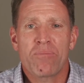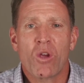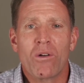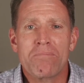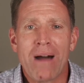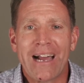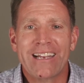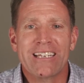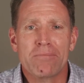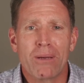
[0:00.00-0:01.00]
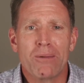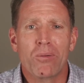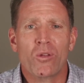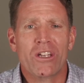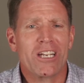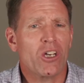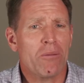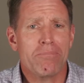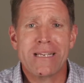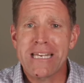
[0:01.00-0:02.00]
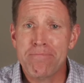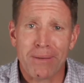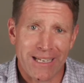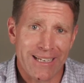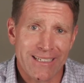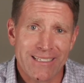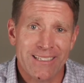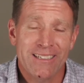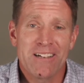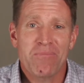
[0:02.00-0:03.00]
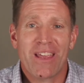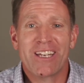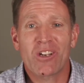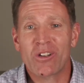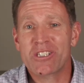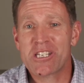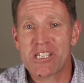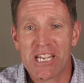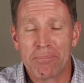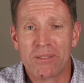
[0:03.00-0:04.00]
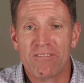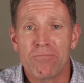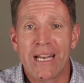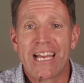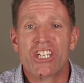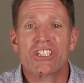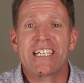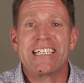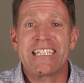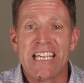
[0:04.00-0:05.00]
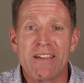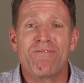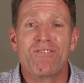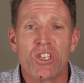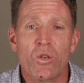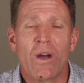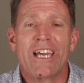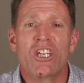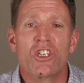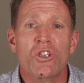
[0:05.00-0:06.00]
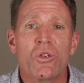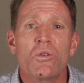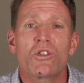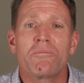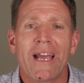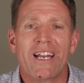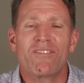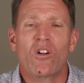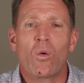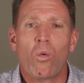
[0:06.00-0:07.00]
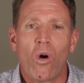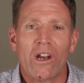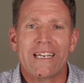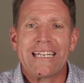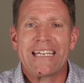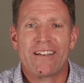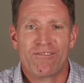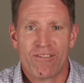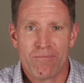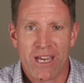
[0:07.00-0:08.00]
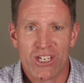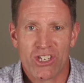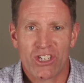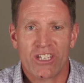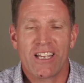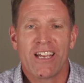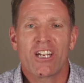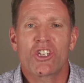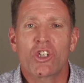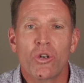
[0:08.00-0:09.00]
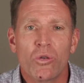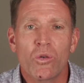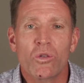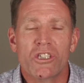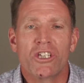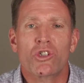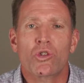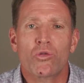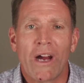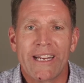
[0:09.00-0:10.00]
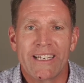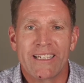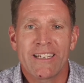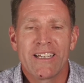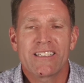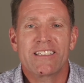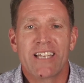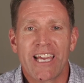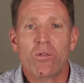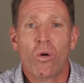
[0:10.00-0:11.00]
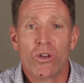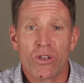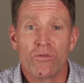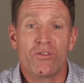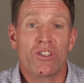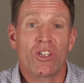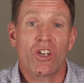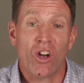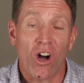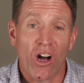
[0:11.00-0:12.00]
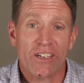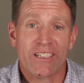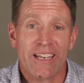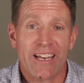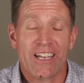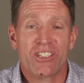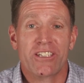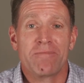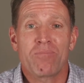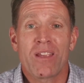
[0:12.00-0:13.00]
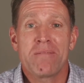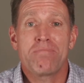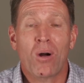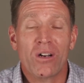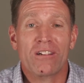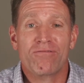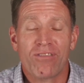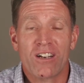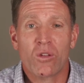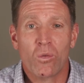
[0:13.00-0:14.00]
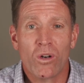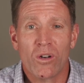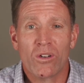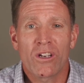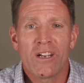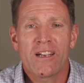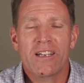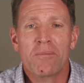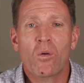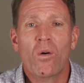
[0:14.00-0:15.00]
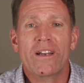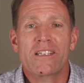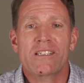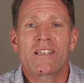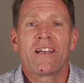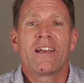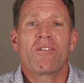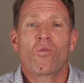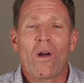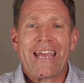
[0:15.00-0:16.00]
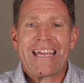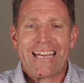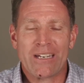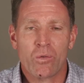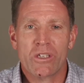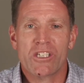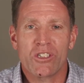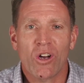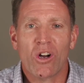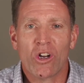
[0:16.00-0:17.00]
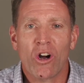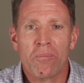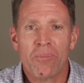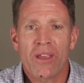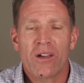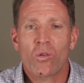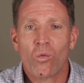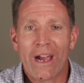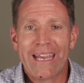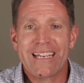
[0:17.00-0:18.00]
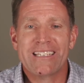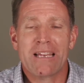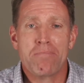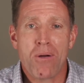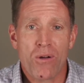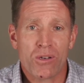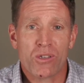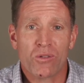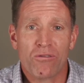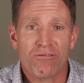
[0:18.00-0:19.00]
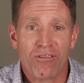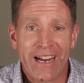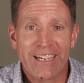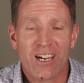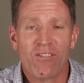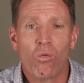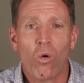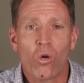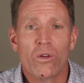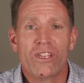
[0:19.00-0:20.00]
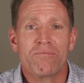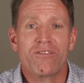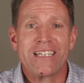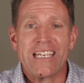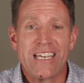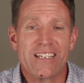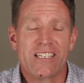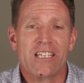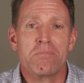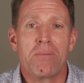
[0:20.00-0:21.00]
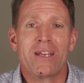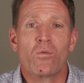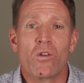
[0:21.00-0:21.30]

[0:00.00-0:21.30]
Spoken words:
who are marketing people that are not manipulators and not deceptive, but actually give you a huge amount of quality information, tools, and training to take what you've got and actually put it in front of the world. Number one is RayEdwards.com. Ray is a personal friend. I've walked with him for years. He's been